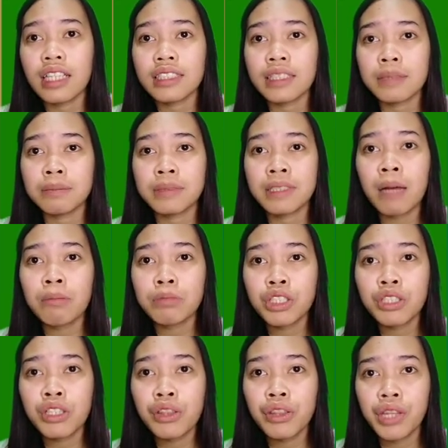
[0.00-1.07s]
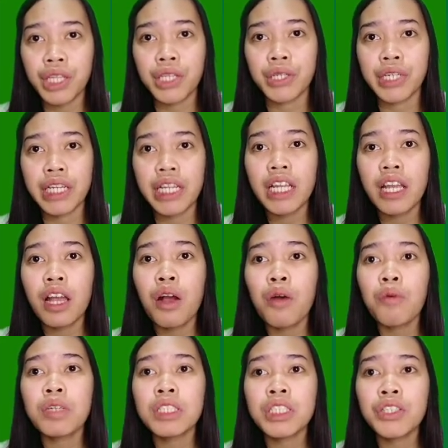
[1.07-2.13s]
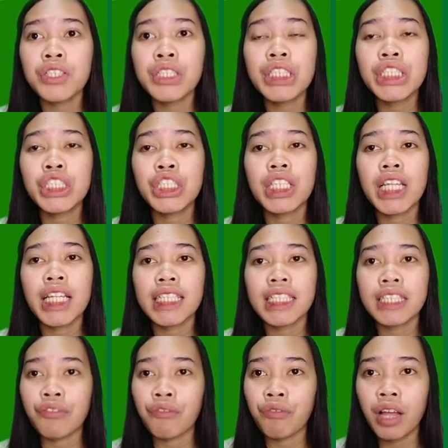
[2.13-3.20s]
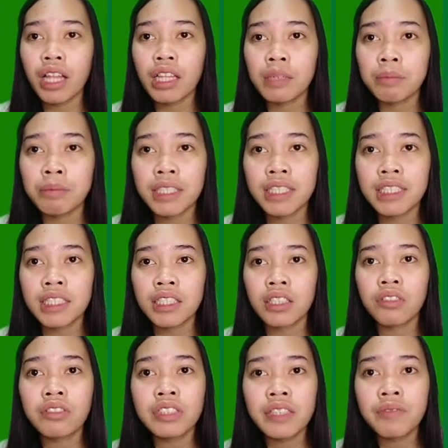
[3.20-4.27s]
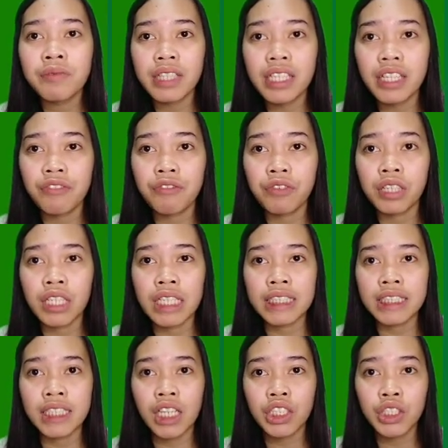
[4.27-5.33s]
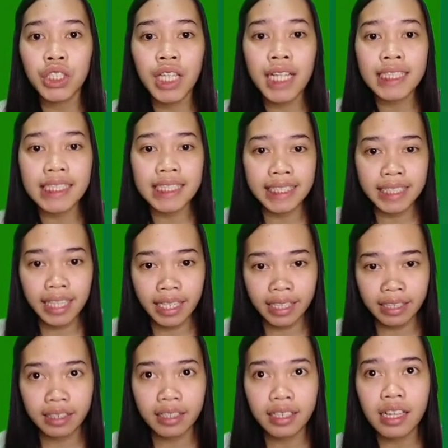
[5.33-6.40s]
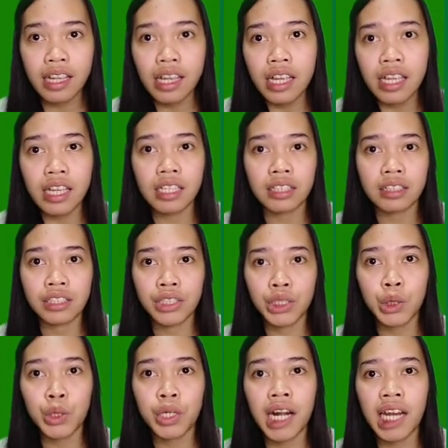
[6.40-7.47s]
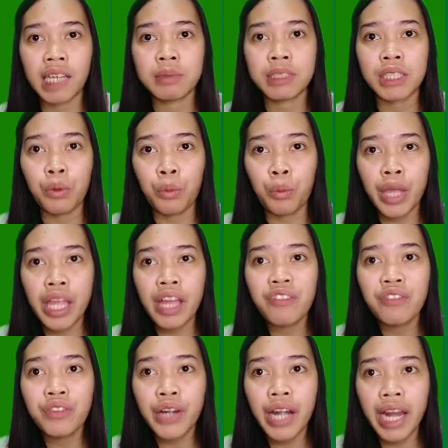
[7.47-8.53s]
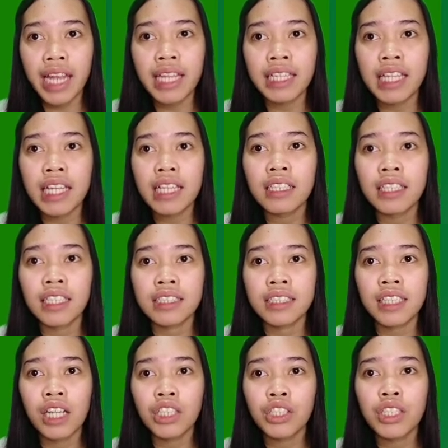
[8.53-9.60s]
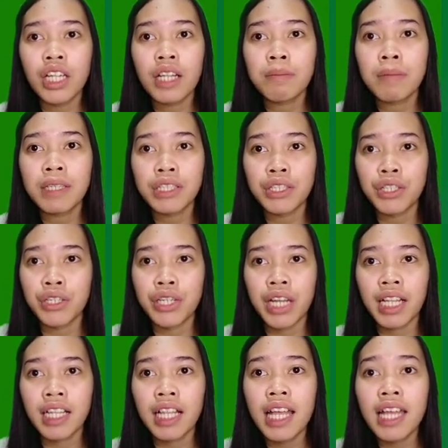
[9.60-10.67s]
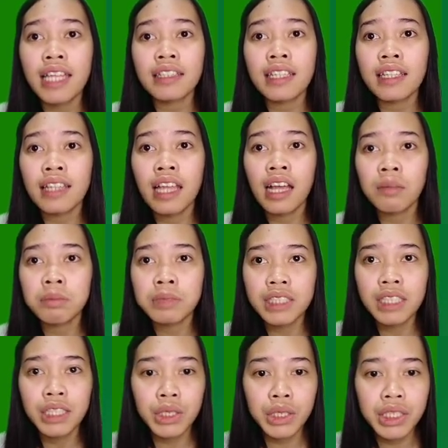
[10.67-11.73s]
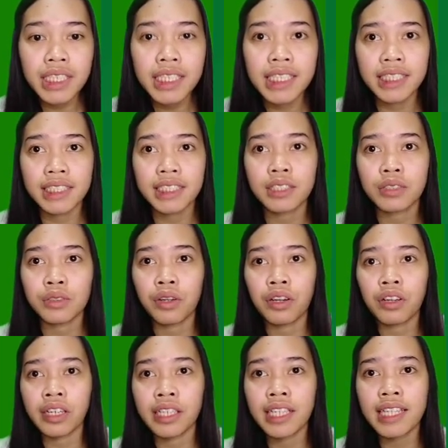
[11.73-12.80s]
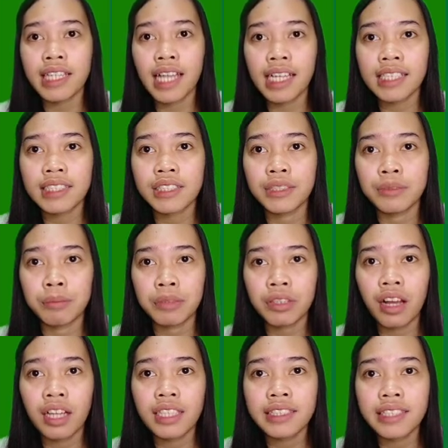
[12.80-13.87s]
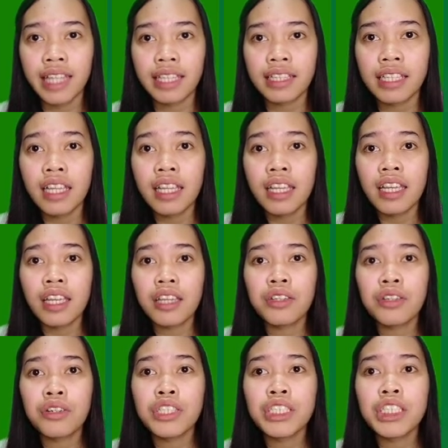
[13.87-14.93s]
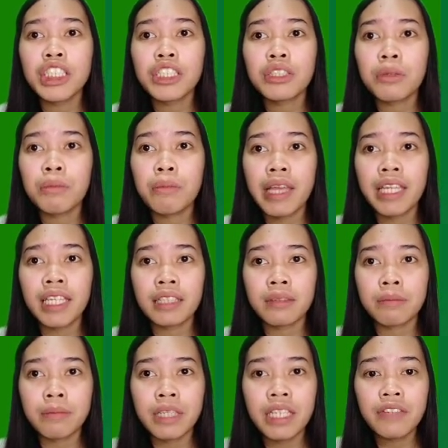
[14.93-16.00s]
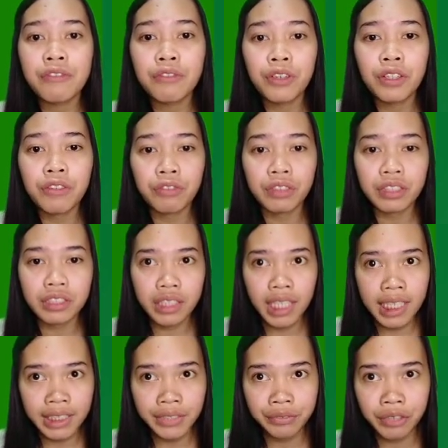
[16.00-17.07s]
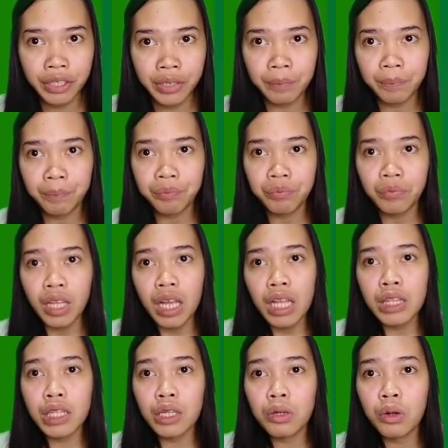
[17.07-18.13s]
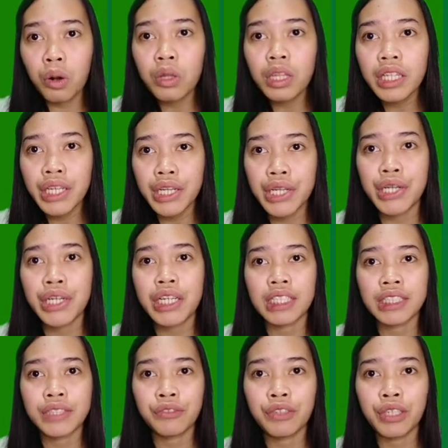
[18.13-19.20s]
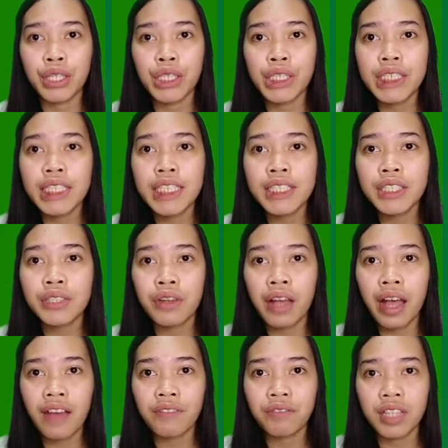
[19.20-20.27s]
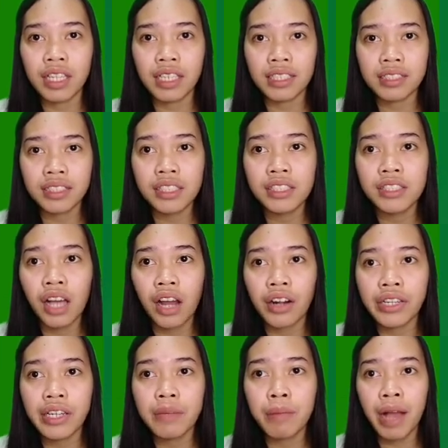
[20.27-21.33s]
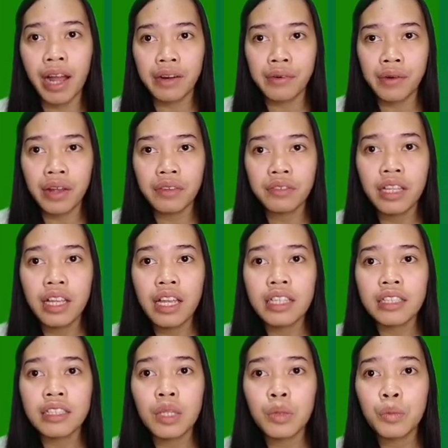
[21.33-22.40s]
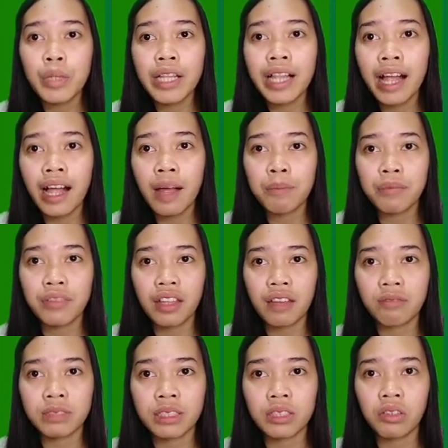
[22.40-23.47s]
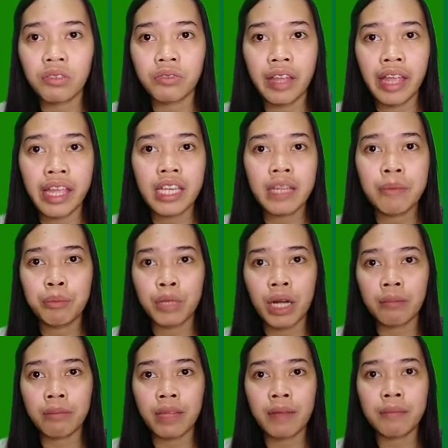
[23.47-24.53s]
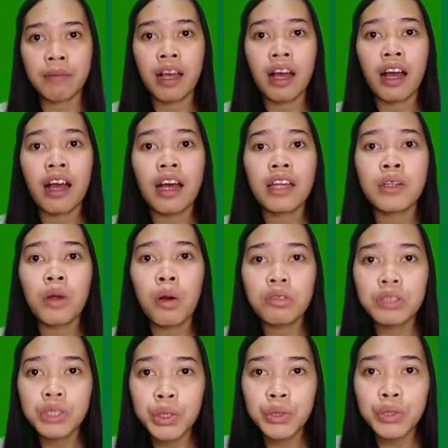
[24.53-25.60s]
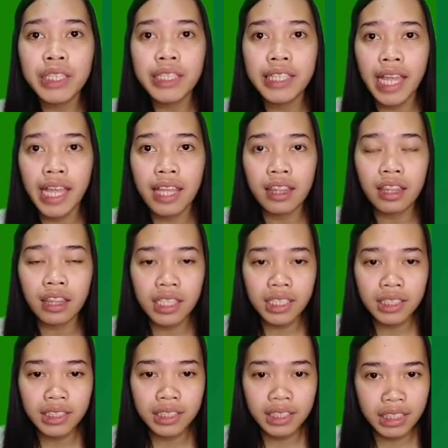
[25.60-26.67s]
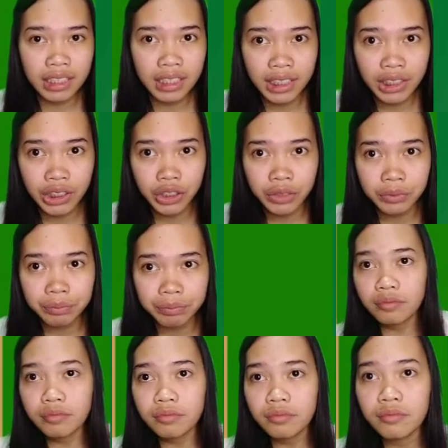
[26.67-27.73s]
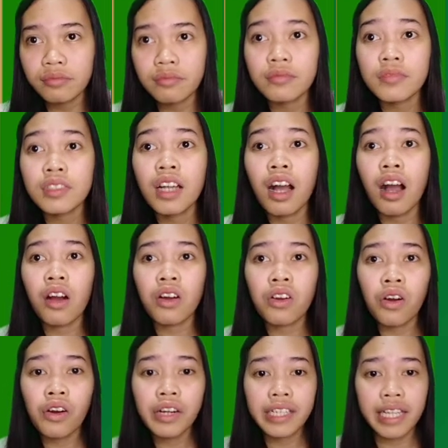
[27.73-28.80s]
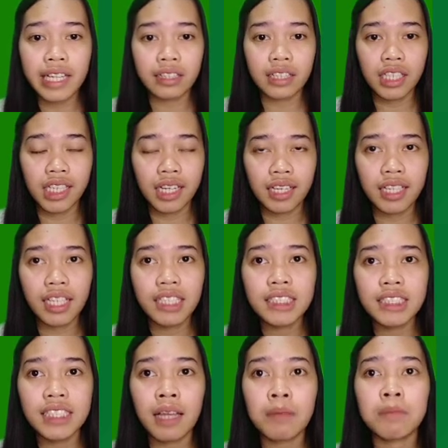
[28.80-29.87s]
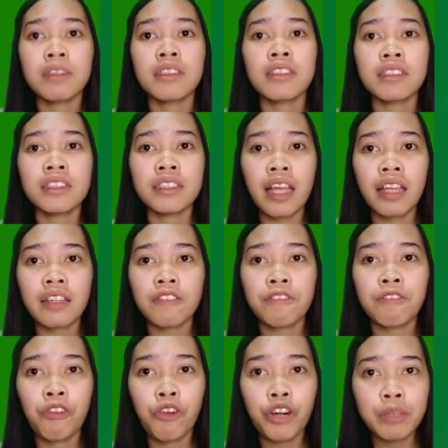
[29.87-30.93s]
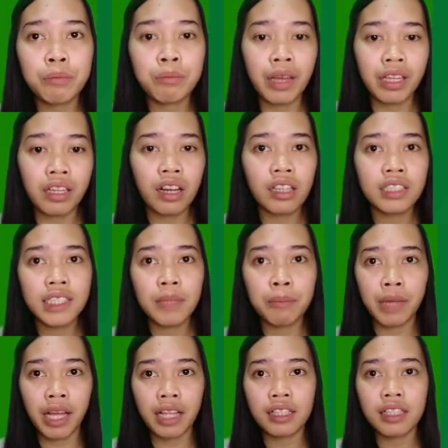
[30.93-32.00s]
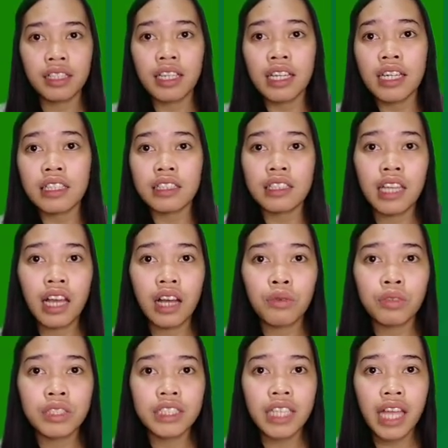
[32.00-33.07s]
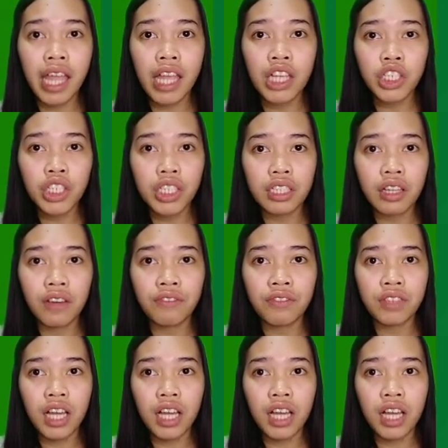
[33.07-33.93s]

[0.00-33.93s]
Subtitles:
subsumption theory was originally developed exclusively for instructional design. It describes a way of creating instructional material that helps learners to organize their content in order to make it meaningful for transfer. The goal here is for learners to have the necessary background that will help them solve any problem and also retain this knowledge. According to the concept set forth by Ausubel, the acquisition of